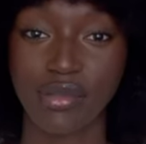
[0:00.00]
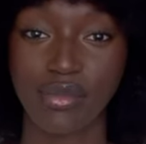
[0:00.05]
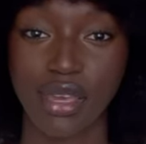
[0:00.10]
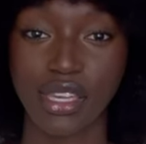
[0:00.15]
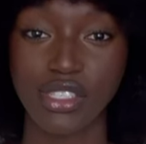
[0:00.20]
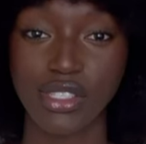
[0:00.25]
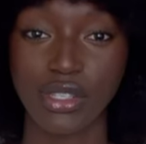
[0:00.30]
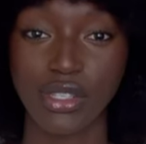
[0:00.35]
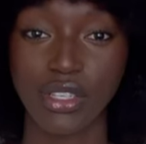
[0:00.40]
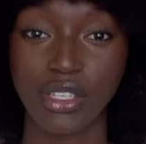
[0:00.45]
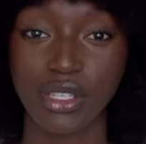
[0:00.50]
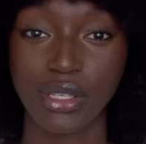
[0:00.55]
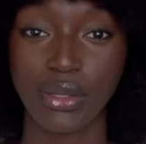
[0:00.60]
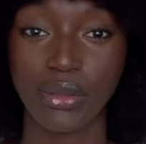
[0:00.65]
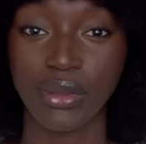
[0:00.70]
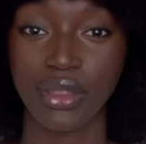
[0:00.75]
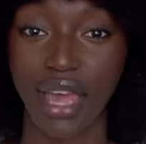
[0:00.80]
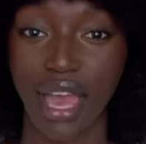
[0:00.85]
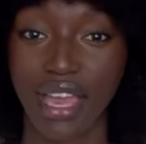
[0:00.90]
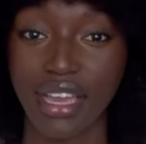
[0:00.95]
Make sure you
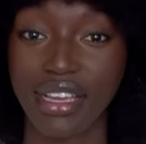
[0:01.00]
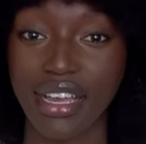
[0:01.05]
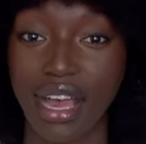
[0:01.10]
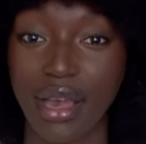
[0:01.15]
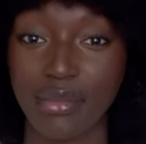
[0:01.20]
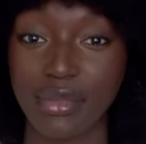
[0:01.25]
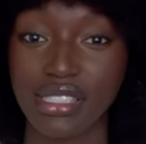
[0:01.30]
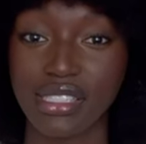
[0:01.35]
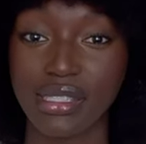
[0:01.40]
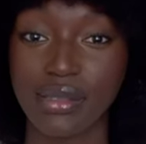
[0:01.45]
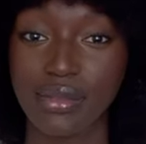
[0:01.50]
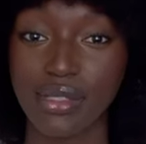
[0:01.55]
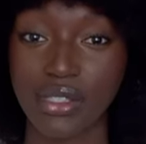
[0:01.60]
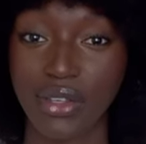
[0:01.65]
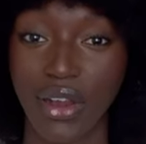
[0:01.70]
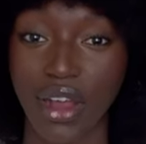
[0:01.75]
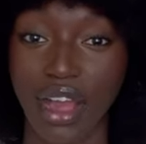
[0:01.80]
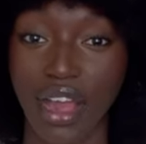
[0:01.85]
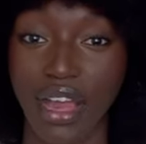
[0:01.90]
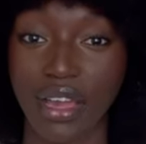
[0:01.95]
like, comment,
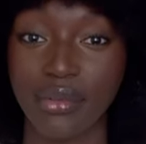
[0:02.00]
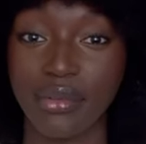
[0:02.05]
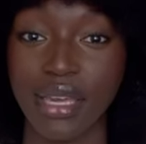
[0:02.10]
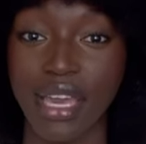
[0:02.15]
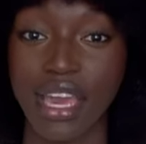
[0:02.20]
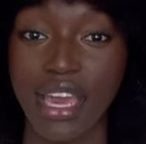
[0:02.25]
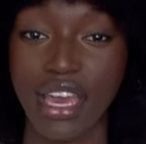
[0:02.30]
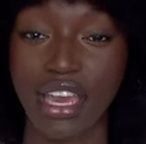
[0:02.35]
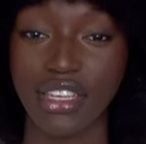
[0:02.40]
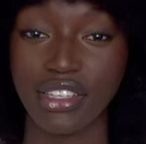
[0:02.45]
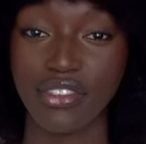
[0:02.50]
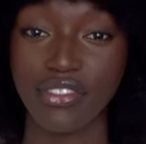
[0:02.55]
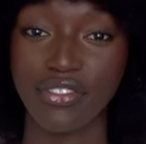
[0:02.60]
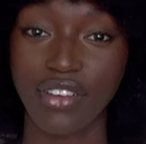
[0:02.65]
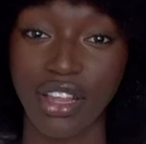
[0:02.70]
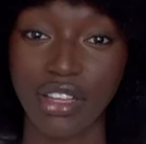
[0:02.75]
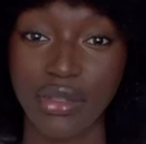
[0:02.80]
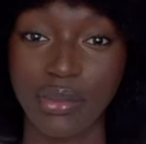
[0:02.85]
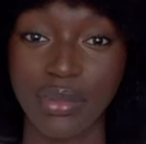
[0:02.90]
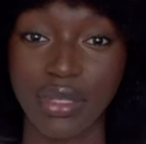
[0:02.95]
subscribe, and you
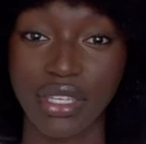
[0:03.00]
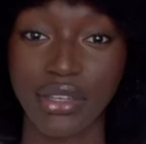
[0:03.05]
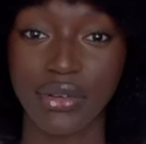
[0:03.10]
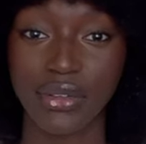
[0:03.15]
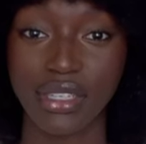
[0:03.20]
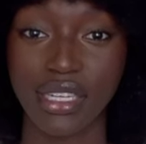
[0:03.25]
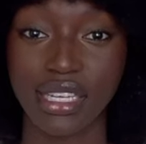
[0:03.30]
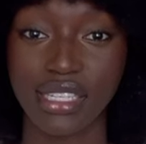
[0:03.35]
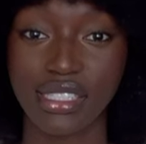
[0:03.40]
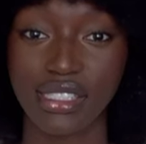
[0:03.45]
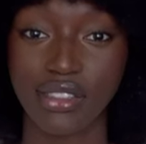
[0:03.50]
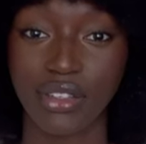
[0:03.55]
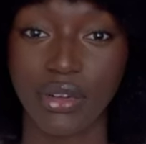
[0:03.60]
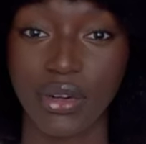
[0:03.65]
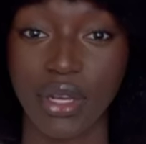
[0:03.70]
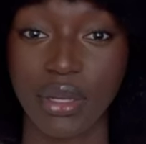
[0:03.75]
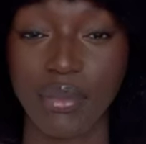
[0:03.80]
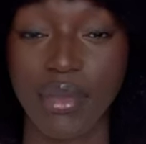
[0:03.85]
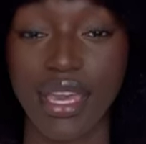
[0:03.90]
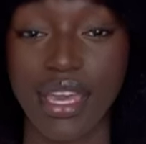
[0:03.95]
follow me on
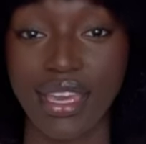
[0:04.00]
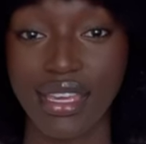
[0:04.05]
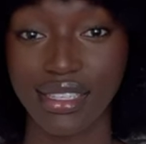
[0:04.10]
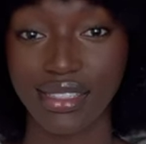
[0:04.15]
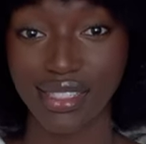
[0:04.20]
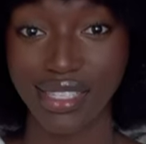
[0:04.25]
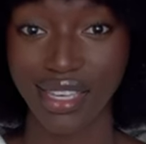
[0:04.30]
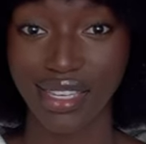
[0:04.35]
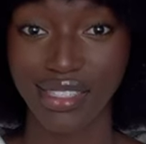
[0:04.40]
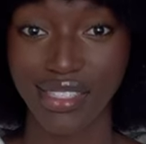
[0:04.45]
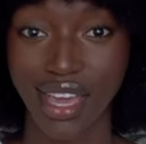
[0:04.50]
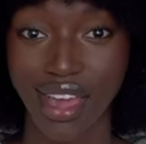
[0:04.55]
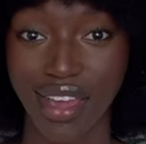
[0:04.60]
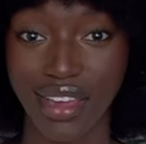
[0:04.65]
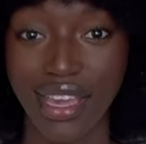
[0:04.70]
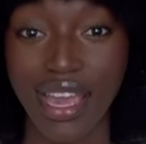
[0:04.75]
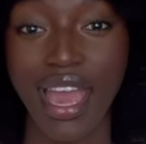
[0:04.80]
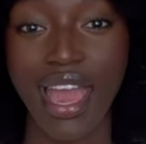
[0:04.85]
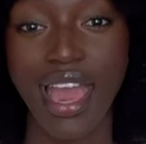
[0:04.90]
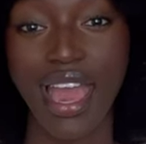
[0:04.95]
Instagram and TikTok
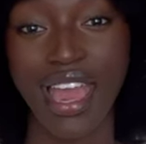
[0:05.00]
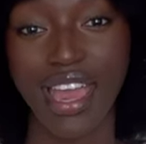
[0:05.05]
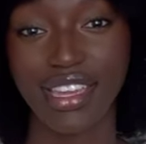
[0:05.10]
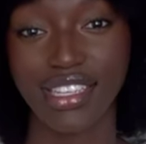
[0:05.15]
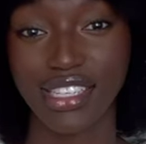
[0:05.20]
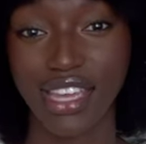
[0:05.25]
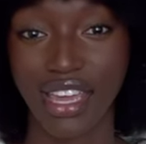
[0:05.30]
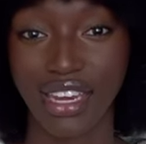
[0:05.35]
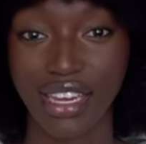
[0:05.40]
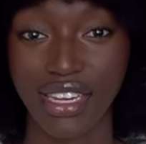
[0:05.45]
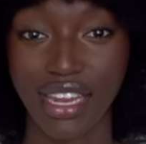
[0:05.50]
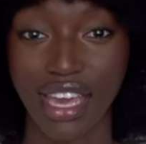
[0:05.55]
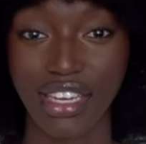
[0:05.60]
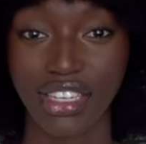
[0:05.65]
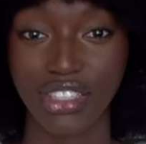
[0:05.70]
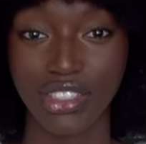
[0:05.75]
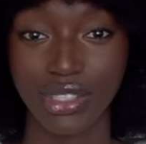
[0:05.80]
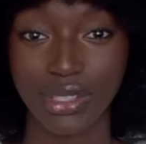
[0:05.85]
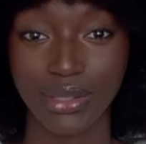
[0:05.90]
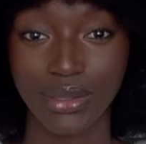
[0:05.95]
at Shadae Not
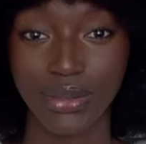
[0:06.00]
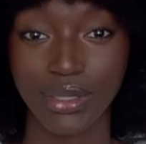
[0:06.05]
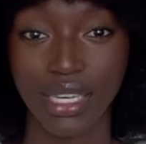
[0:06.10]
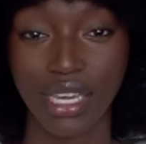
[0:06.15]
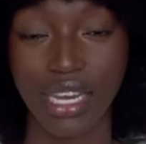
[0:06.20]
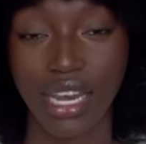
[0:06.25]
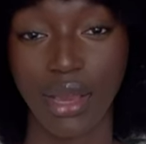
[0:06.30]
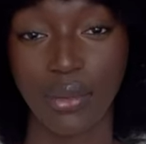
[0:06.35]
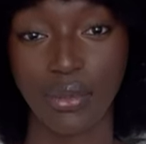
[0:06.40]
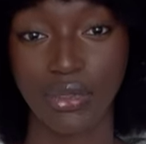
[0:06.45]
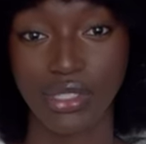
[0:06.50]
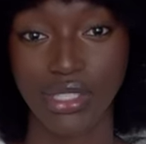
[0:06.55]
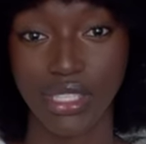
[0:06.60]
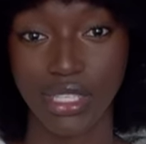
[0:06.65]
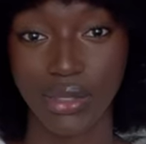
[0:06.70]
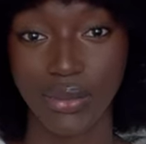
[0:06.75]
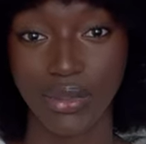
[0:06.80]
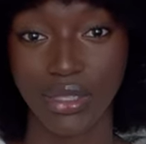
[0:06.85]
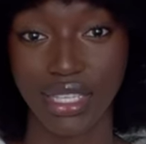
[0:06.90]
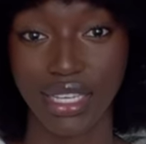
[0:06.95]
Adu, and I will see
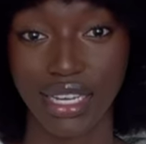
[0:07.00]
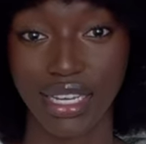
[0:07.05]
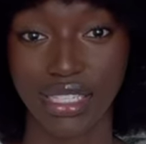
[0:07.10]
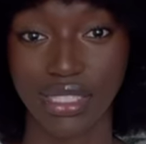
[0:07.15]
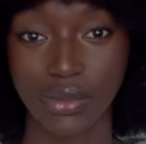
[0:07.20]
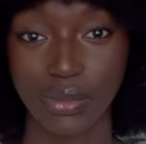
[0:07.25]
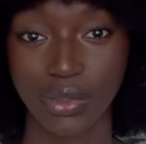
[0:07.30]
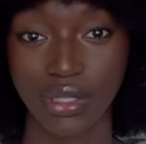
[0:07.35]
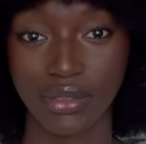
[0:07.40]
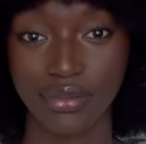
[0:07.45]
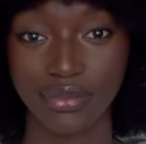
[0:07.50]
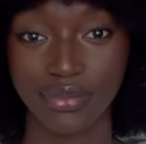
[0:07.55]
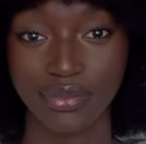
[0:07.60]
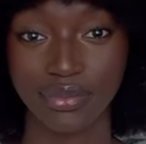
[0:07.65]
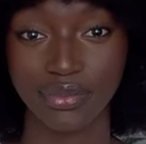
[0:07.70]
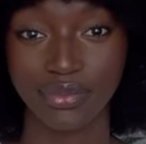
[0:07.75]
you in the next one.